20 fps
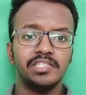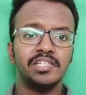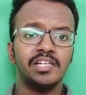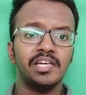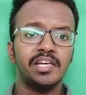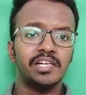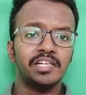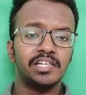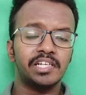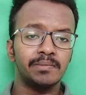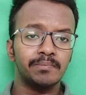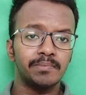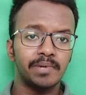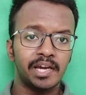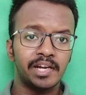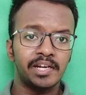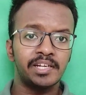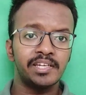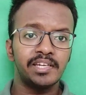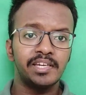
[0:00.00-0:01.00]
engineering team,
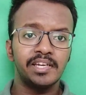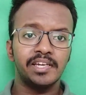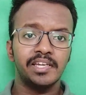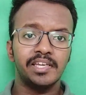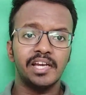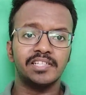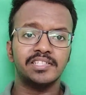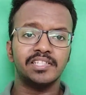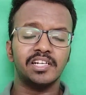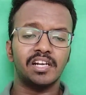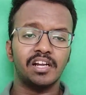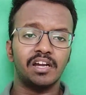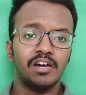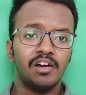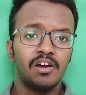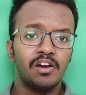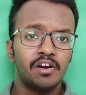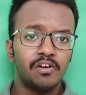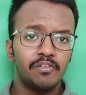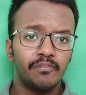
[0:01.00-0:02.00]
and
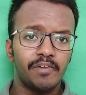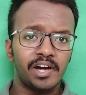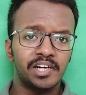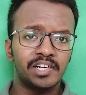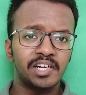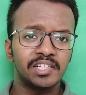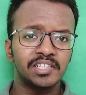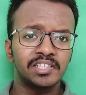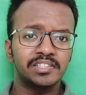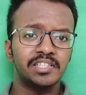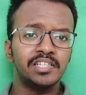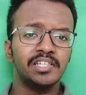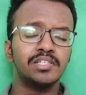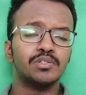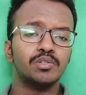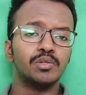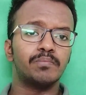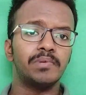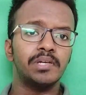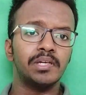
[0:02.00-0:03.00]
etc. What are the
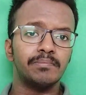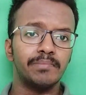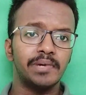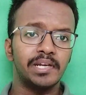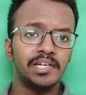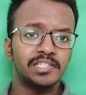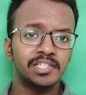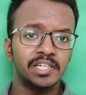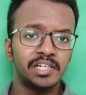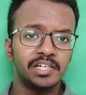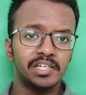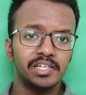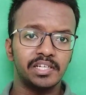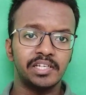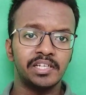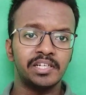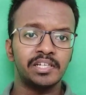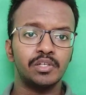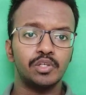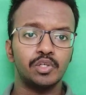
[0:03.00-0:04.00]
things should be mentioned
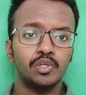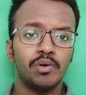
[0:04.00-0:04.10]
in